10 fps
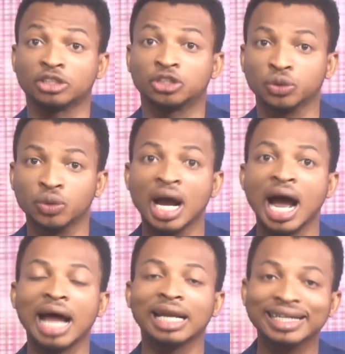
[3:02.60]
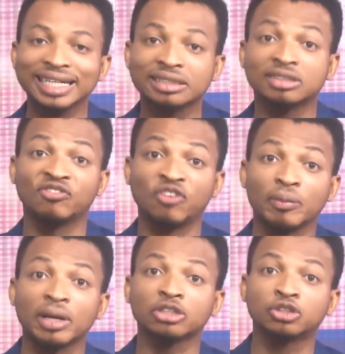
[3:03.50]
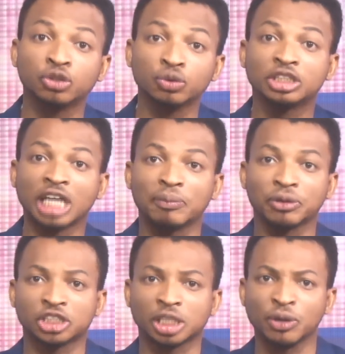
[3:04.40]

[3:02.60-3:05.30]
2 and leads the Formula 2 championship